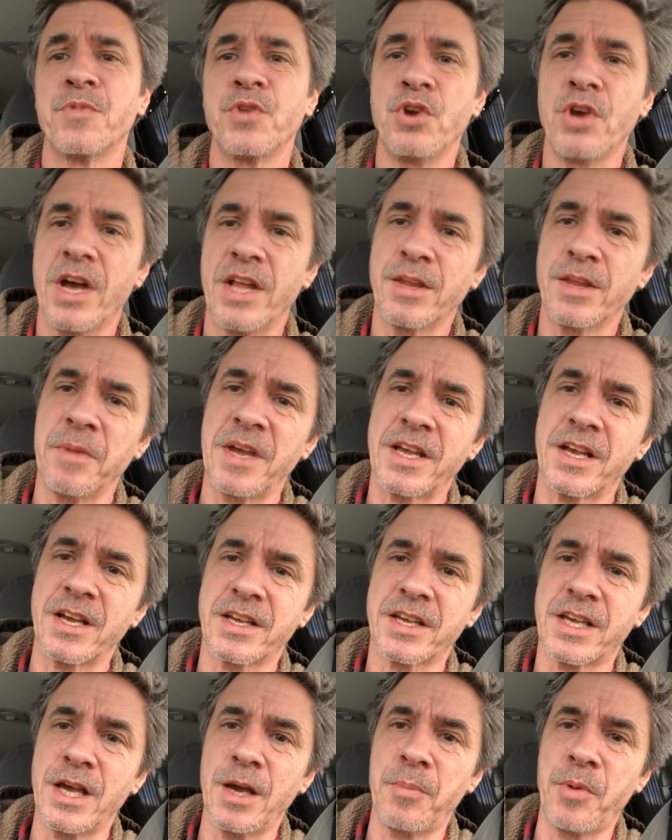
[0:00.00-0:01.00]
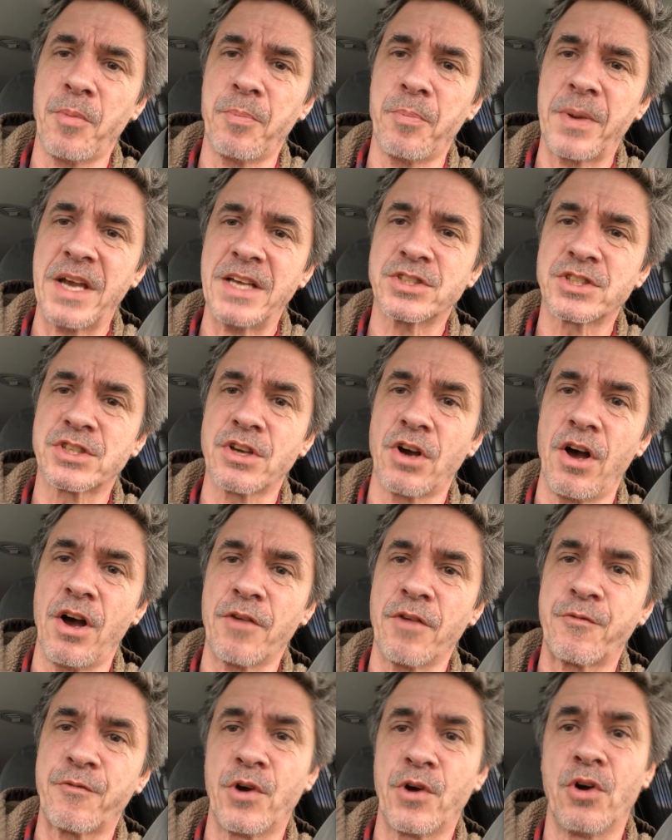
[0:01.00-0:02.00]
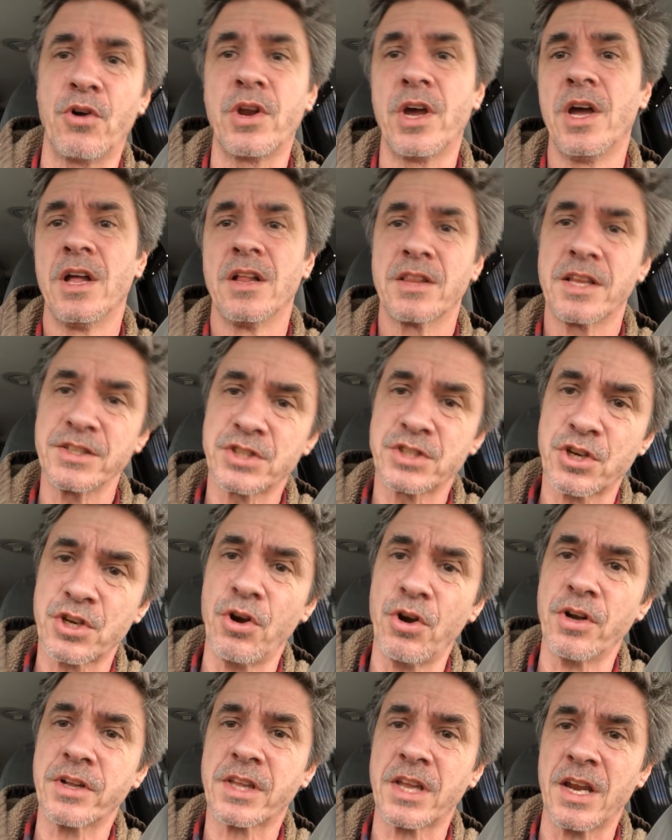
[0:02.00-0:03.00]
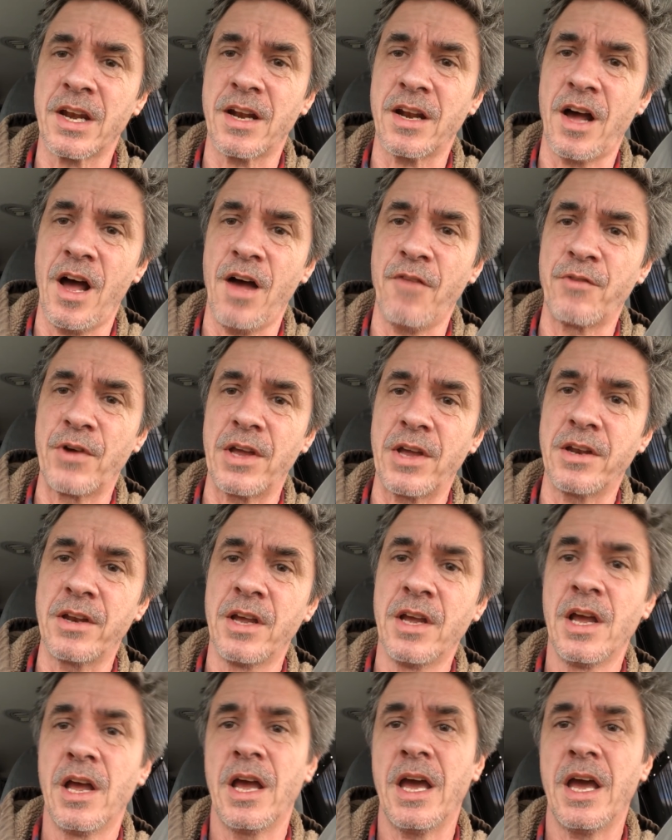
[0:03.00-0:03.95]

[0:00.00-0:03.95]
You had to make a kibble-based dog food that's cooked in an oven,